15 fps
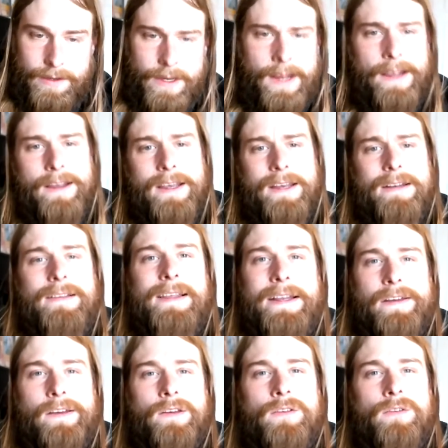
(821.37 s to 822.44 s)
Yeah, I kind of
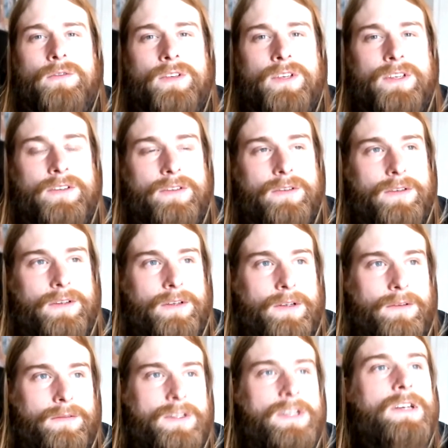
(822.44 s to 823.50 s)
like to do this
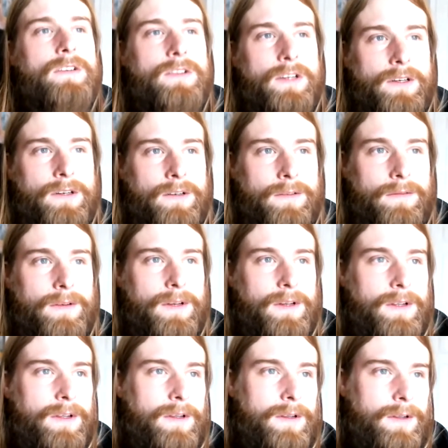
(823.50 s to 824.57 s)
teaching and
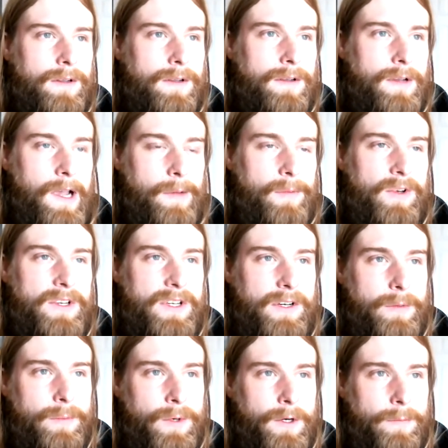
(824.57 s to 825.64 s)

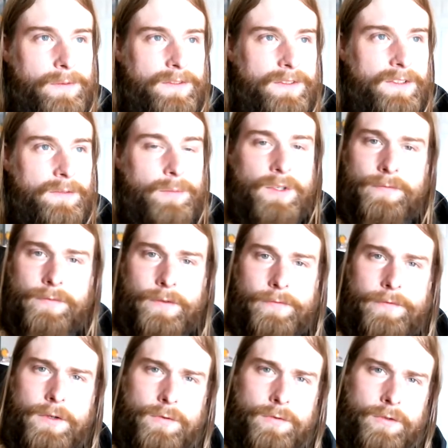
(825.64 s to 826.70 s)
commentary purposes, but for
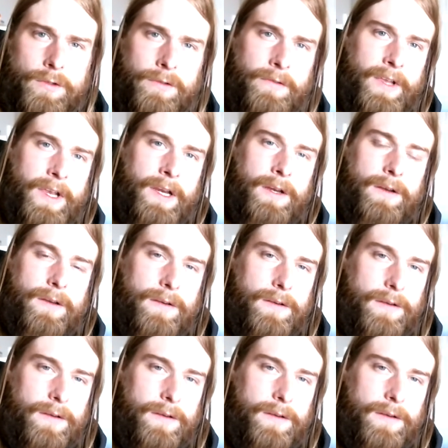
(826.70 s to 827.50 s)
future like